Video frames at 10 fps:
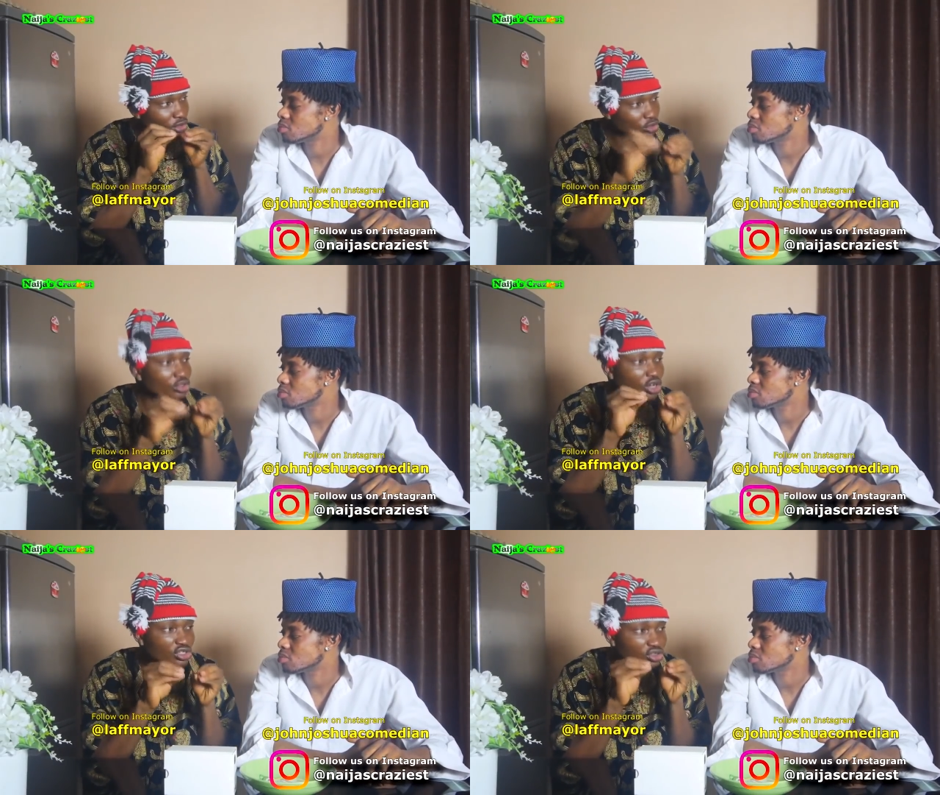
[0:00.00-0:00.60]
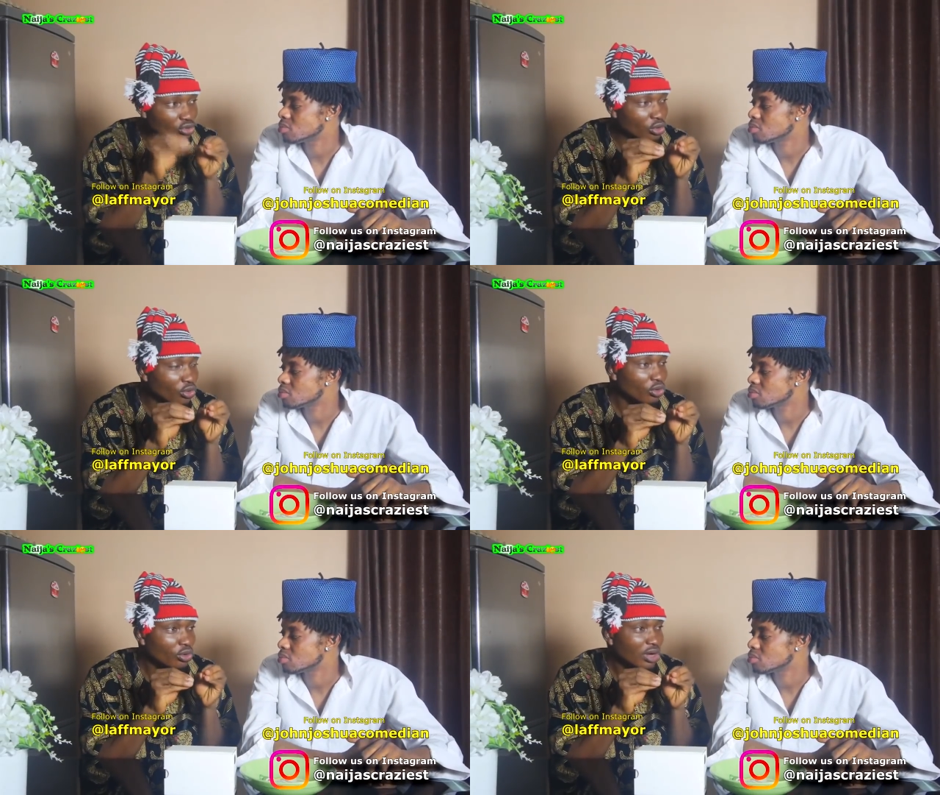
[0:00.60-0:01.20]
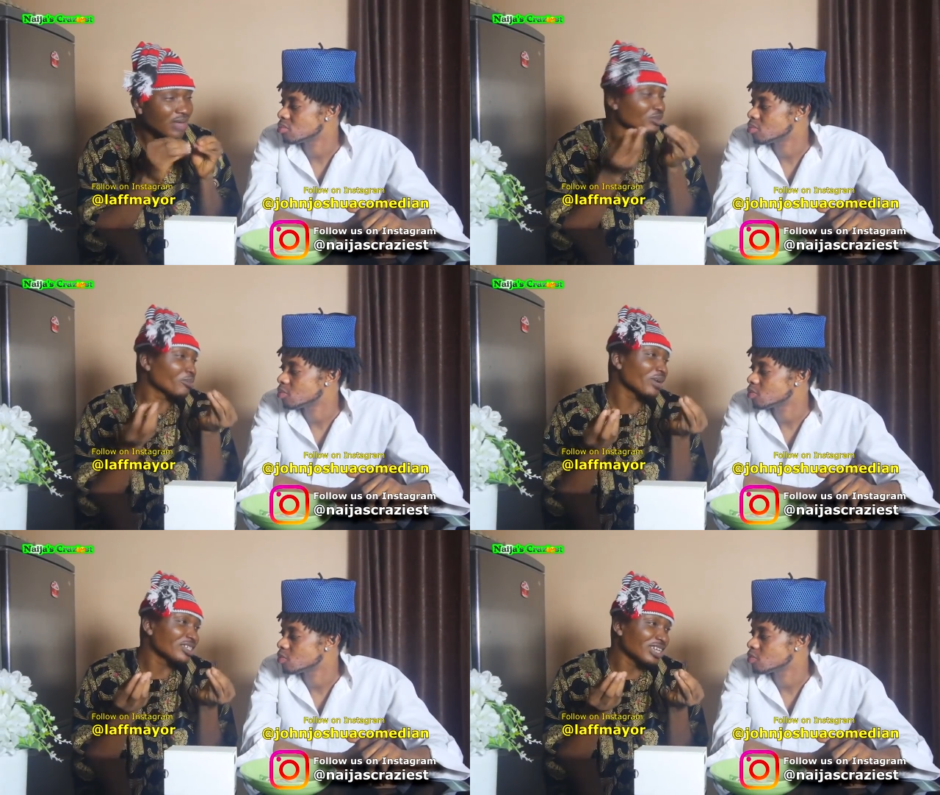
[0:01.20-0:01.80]
Speaker 1: You will not know. I'm
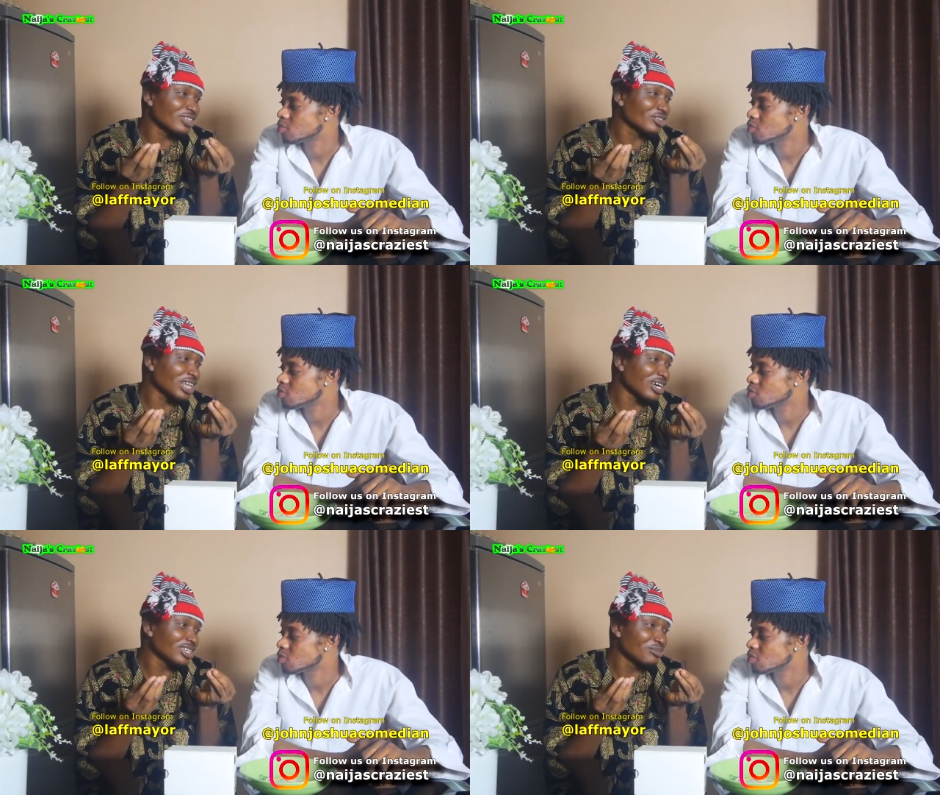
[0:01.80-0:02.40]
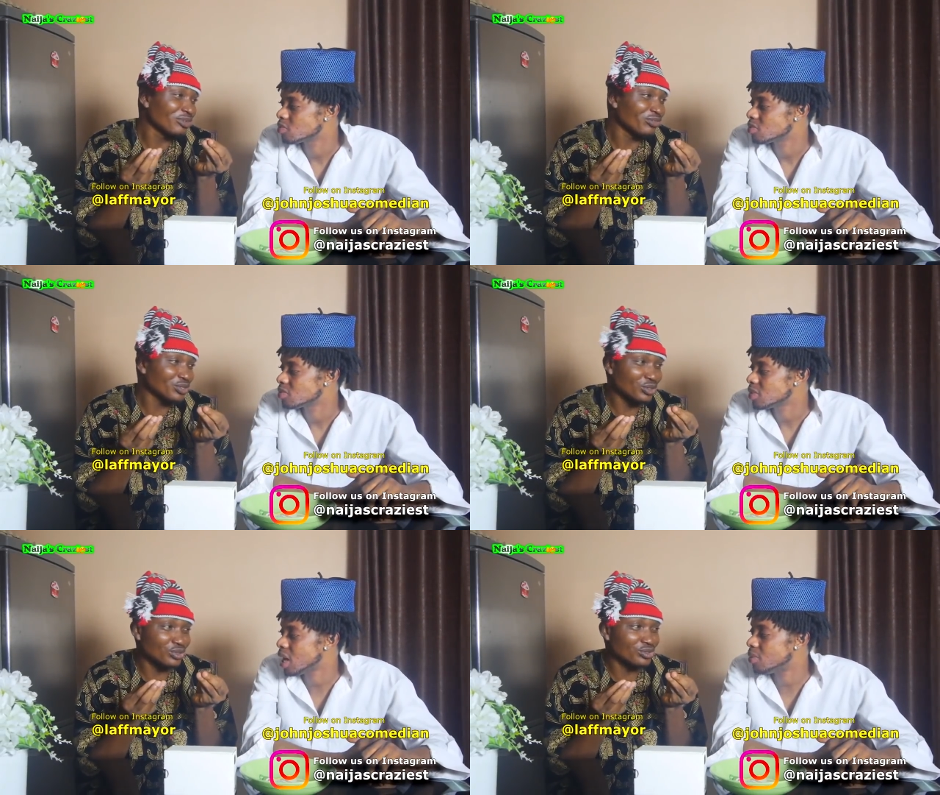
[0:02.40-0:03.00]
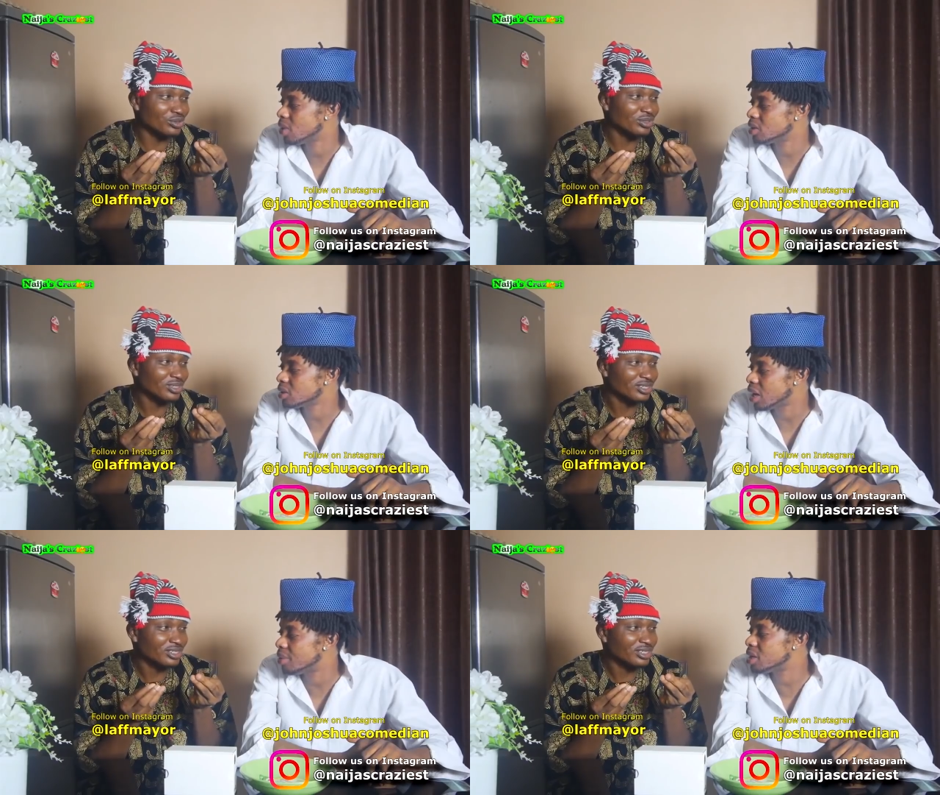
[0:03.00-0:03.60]
surprised you are not tackling me for subtle.
Speaker 2: I
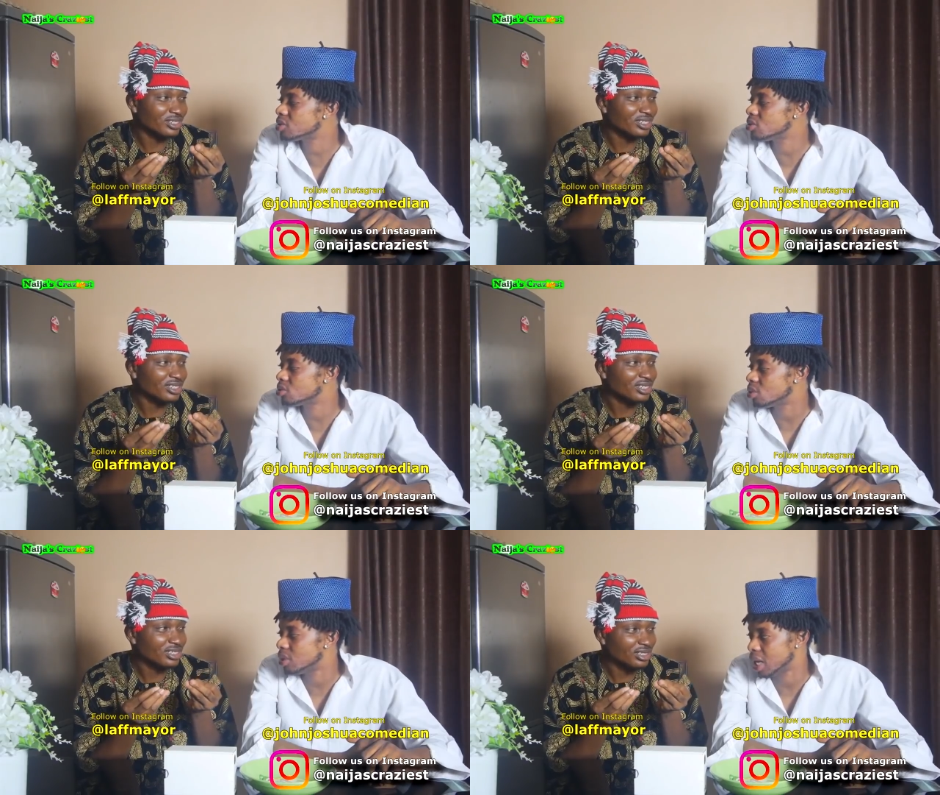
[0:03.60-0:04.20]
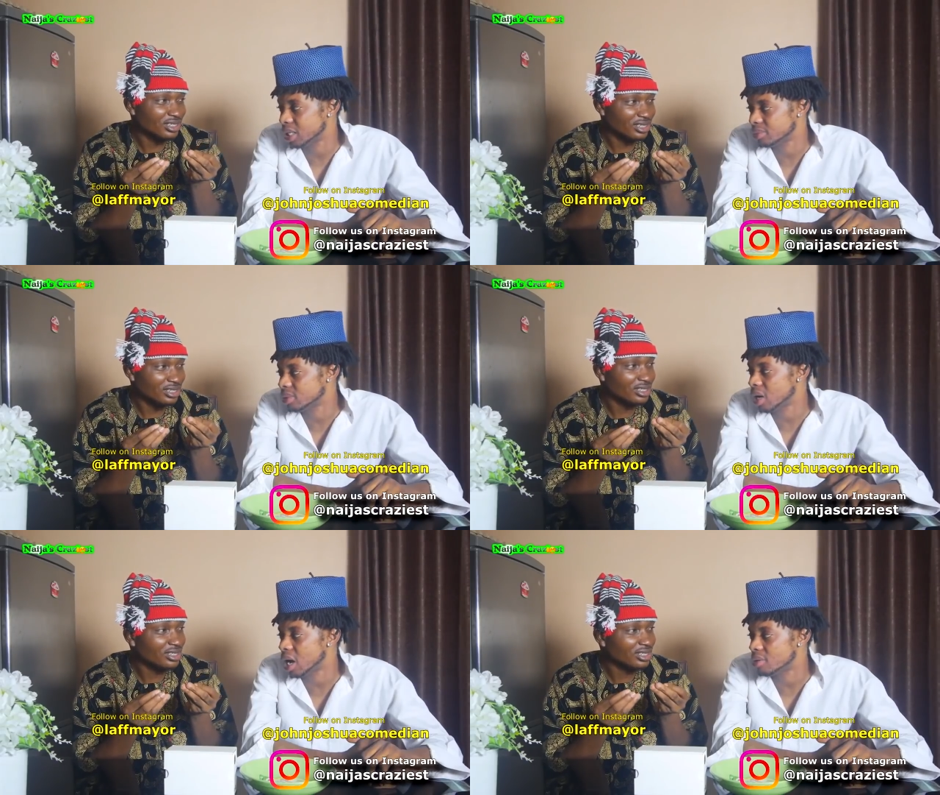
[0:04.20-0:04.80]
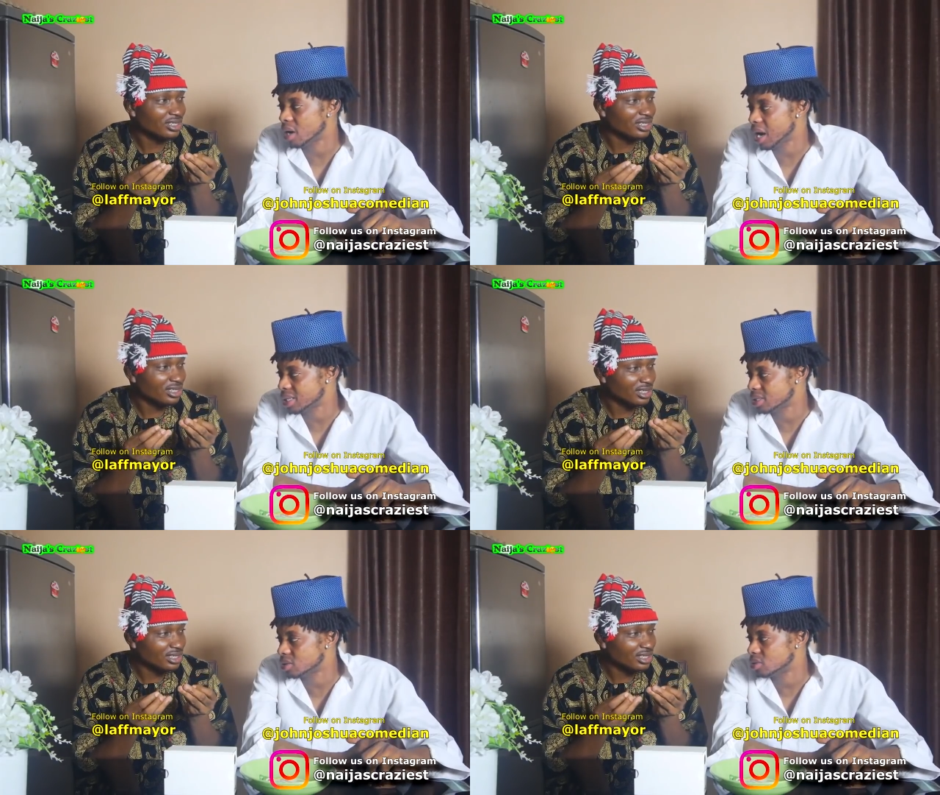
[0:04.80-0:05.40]
want, I want you to learn because I will
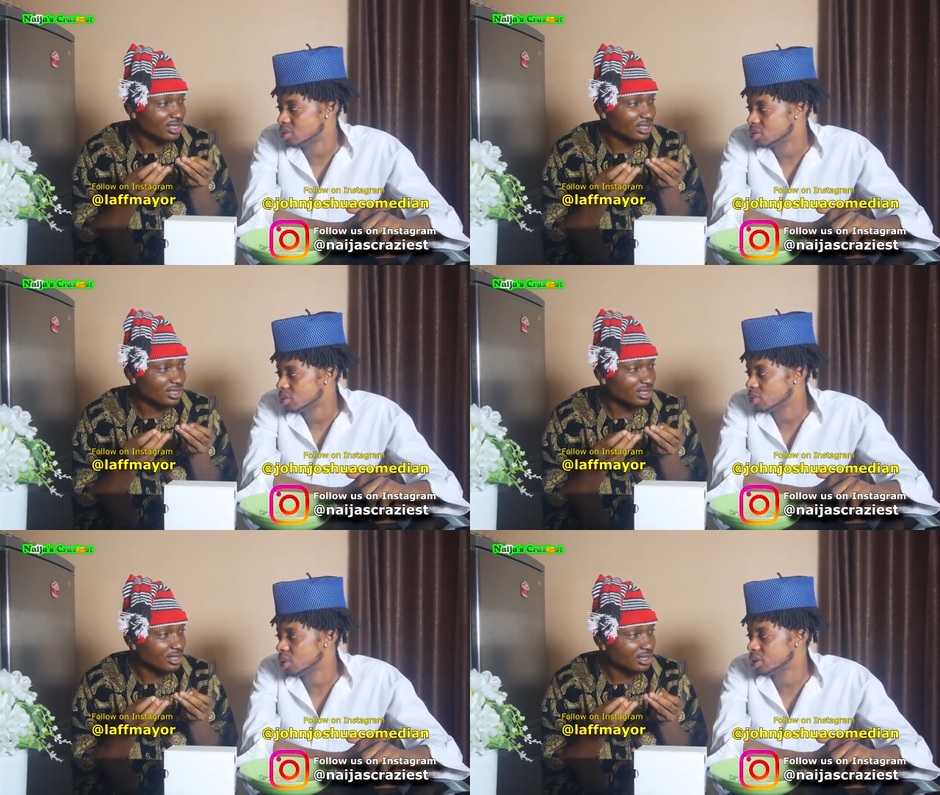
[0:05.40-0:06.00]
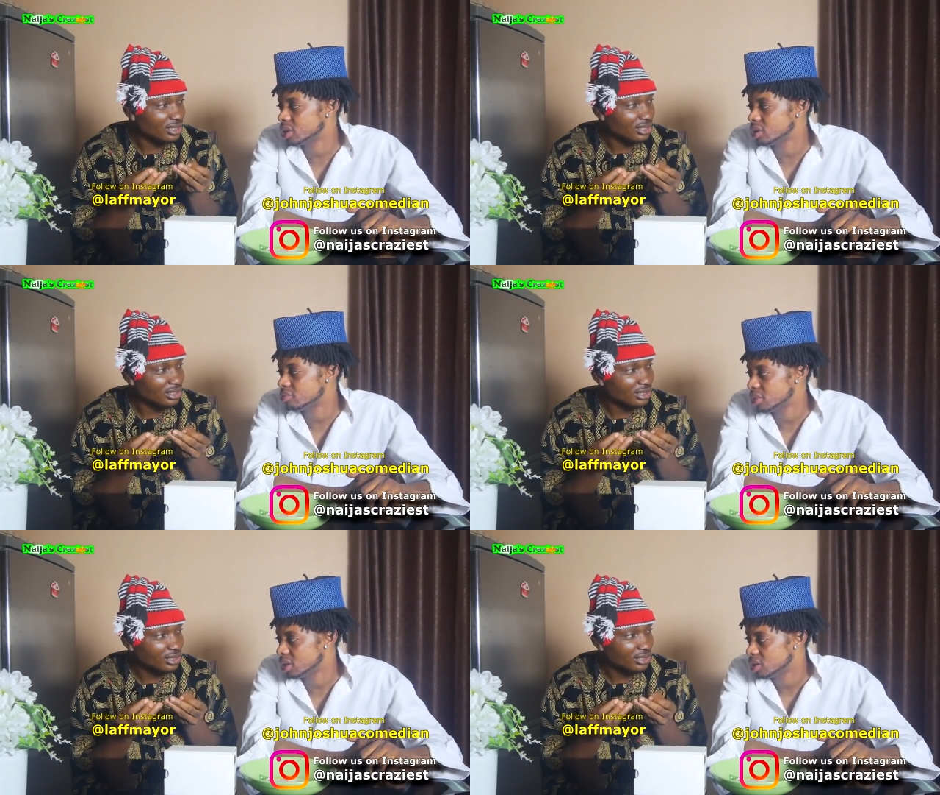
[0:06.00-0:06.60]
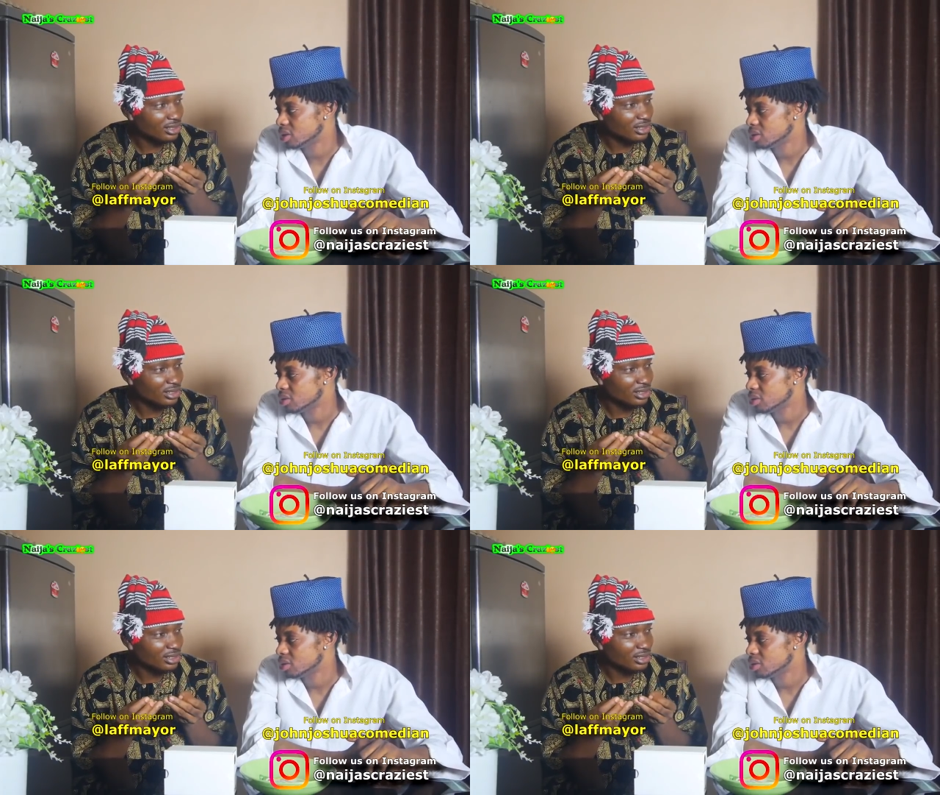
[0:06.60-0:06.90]
ask you what it means.